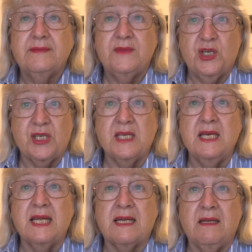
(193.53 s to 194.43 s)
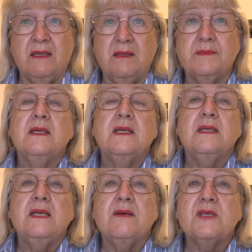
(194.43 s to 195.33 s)
Just a little.
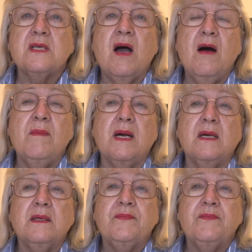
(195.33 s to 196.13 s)
Now, Starmer